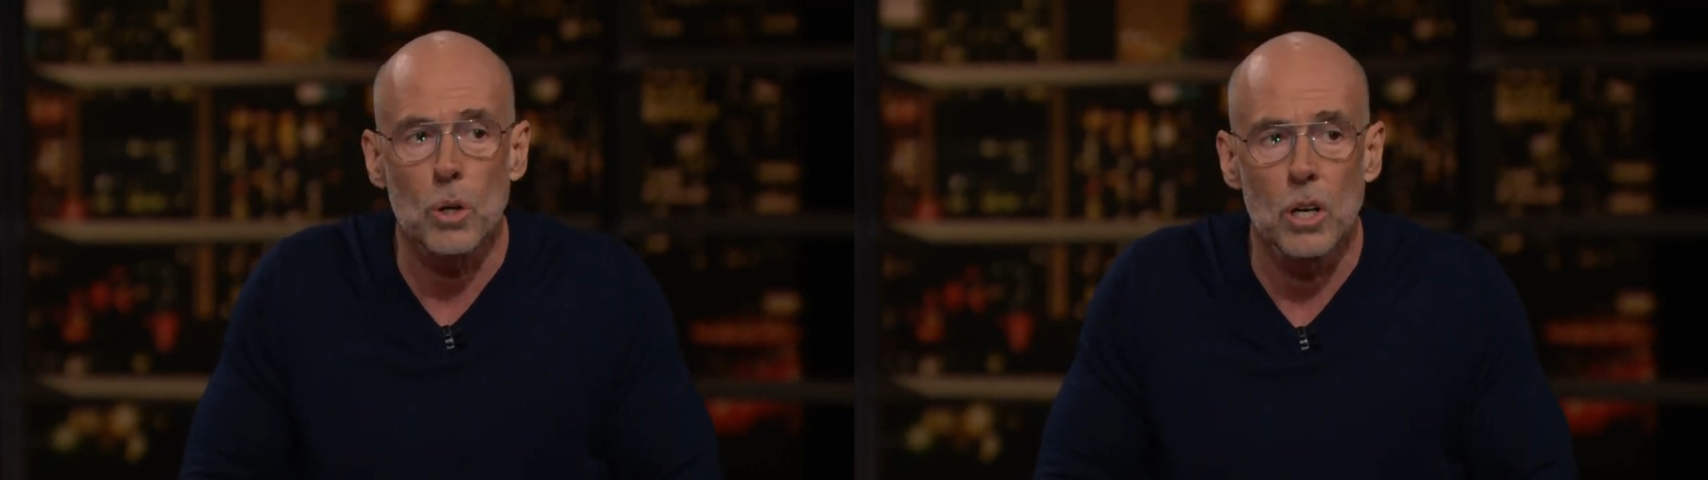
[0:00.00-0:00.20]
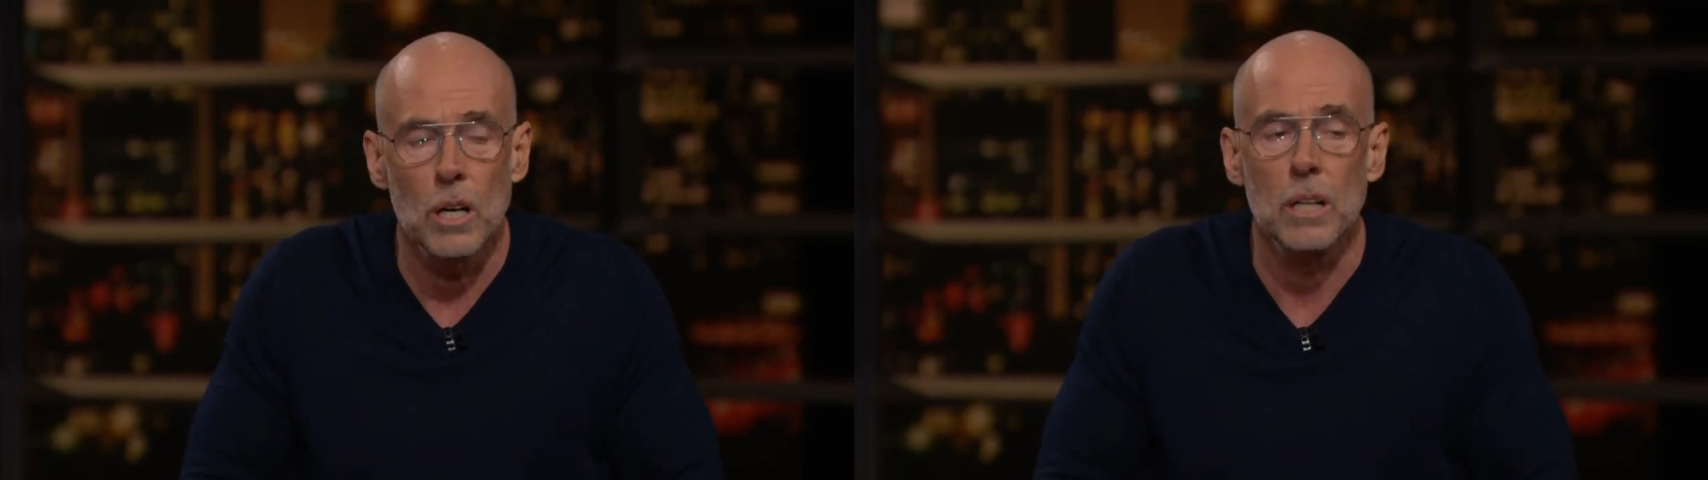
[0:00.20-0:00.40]

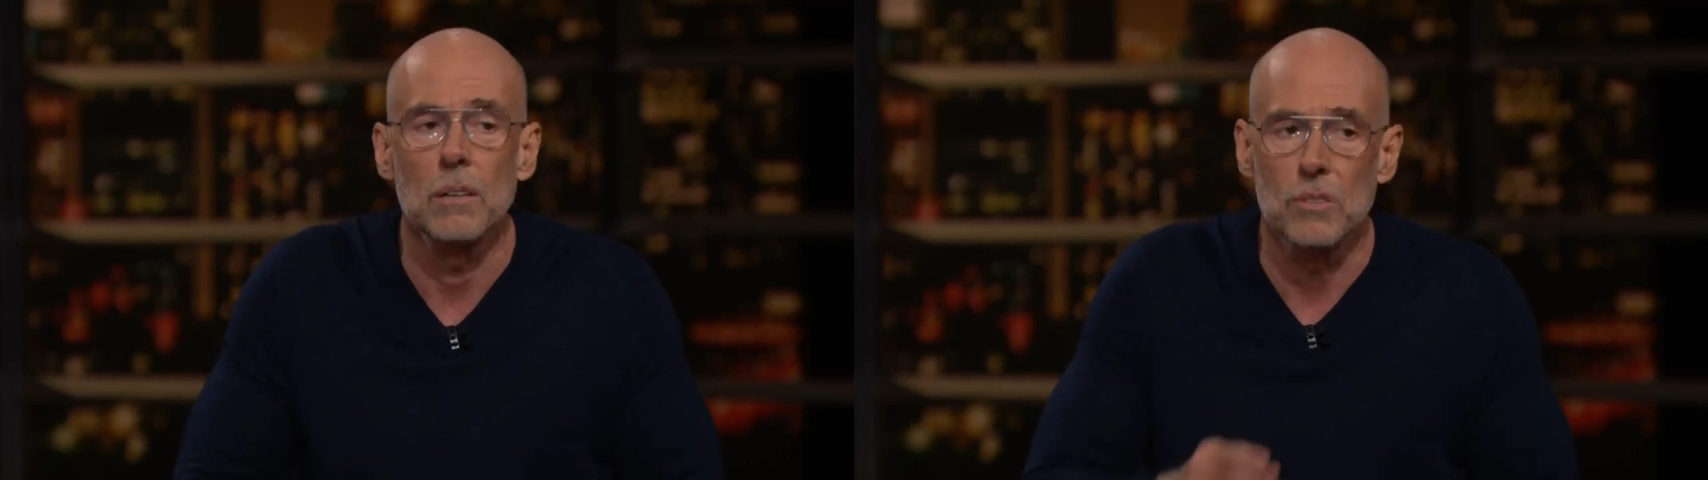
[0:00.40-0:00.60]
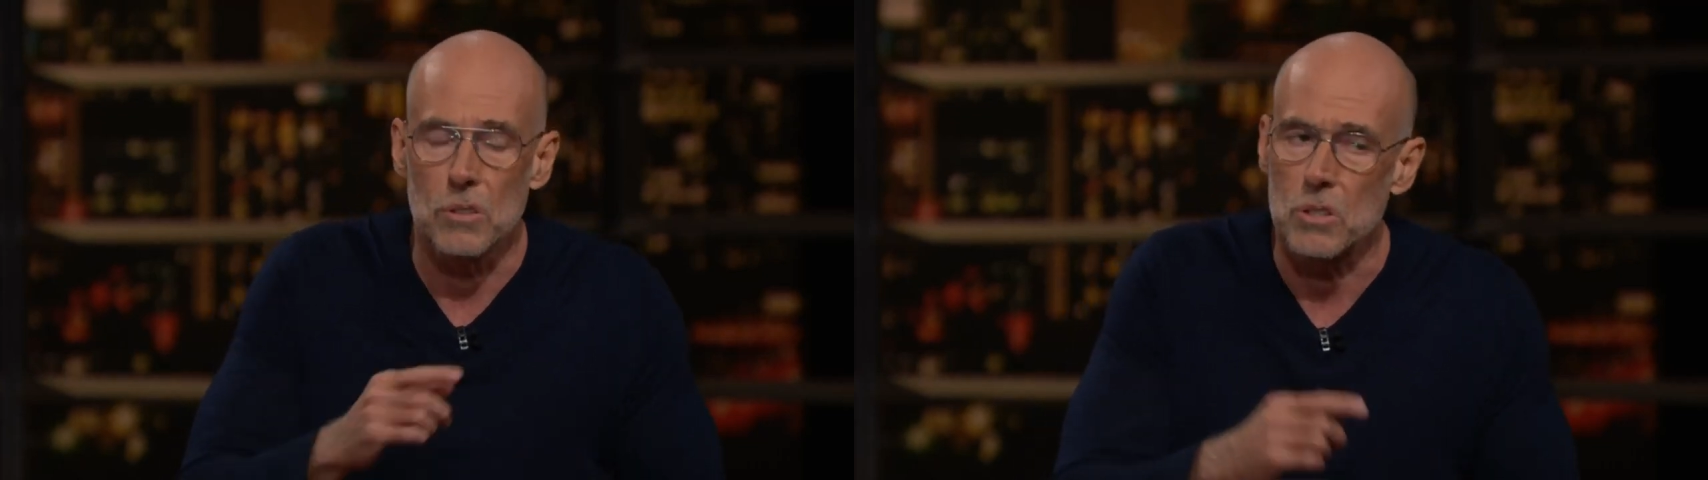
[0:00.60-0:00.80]
good
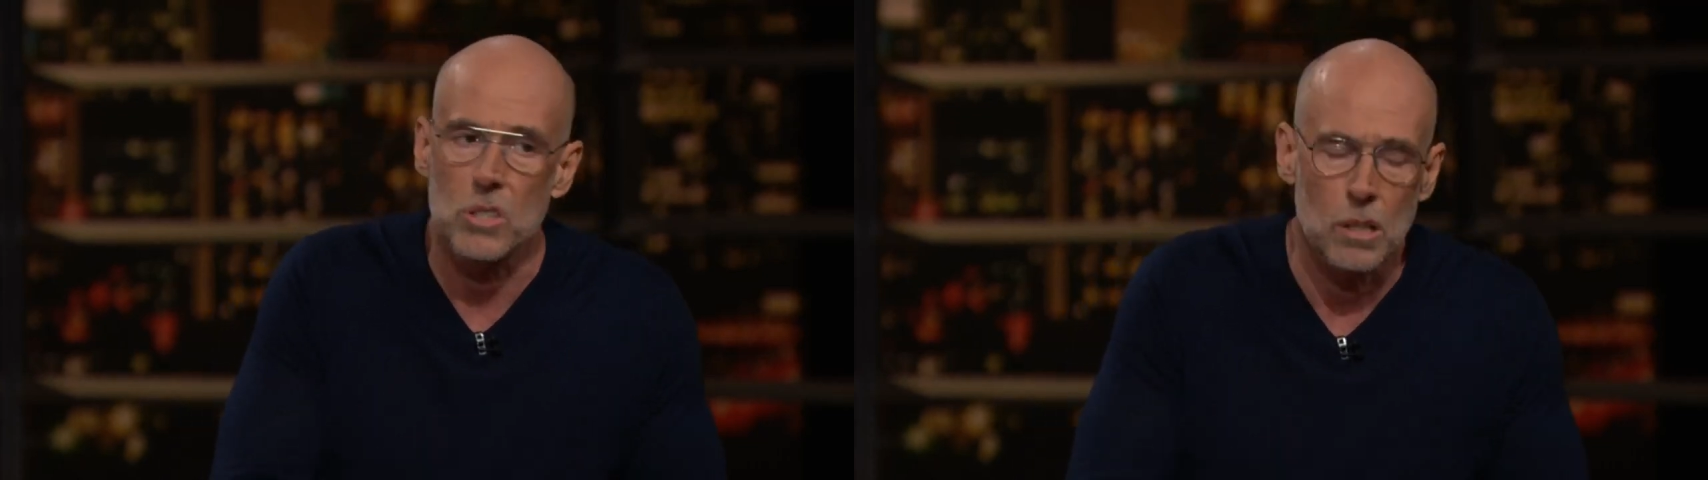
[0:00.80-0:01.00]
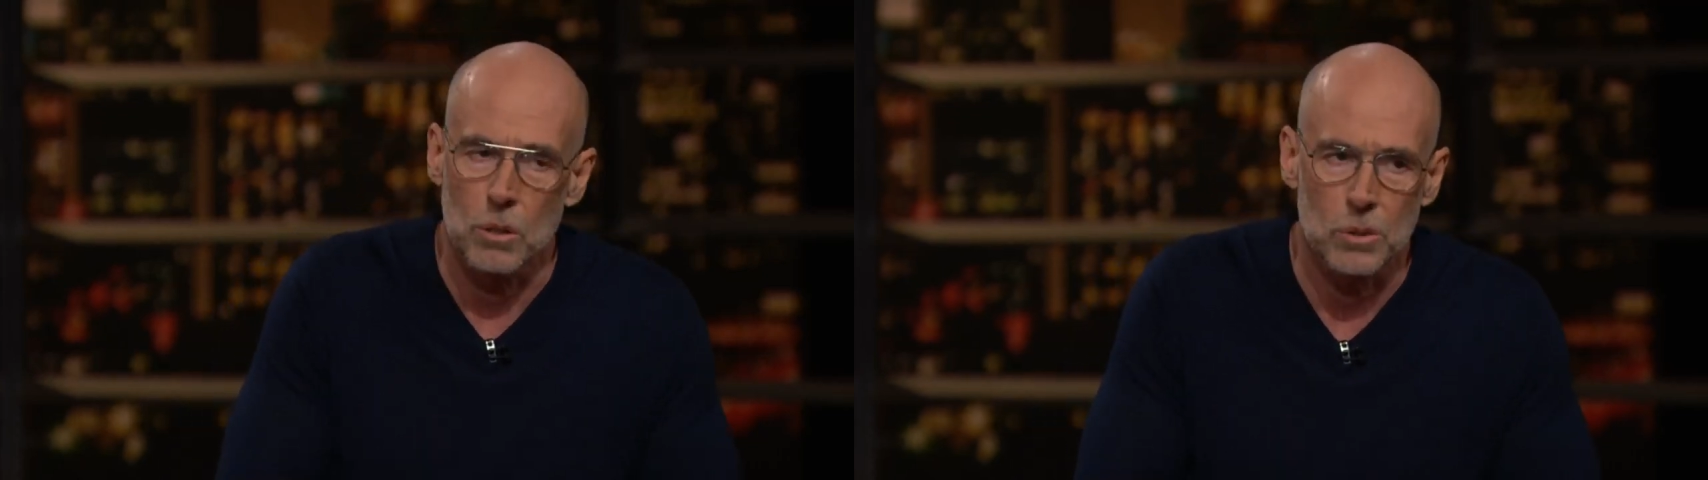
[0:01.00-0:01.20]
if you're the
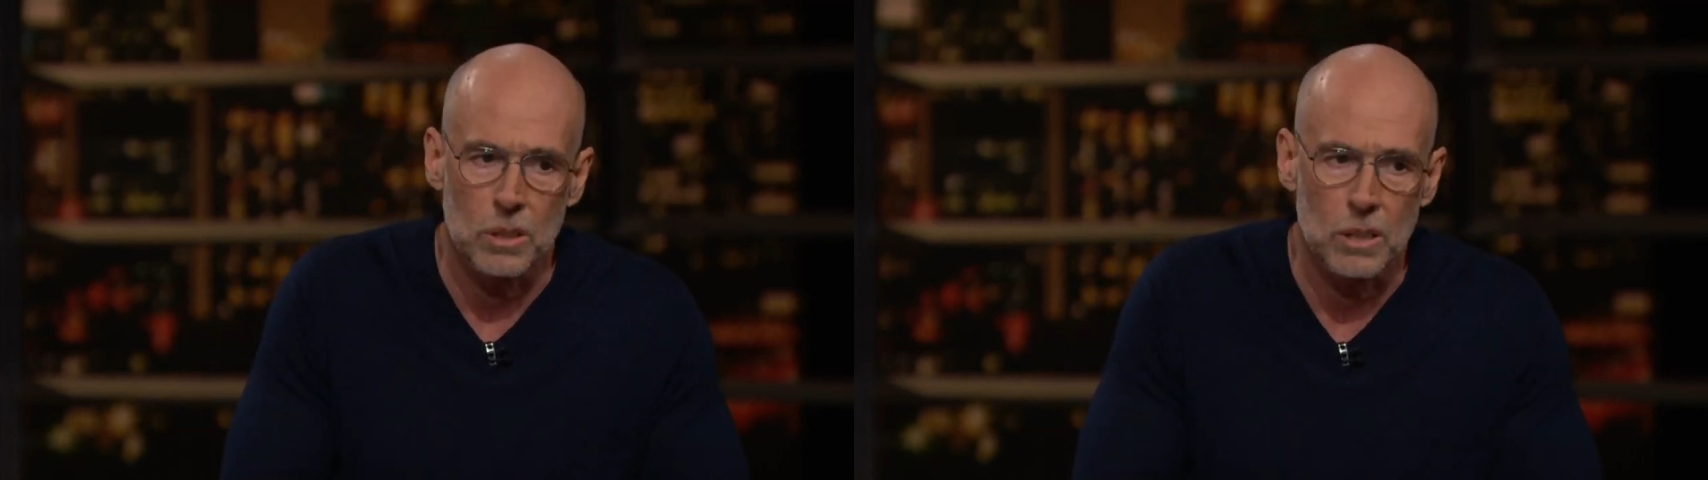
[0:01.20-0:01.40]
shareholder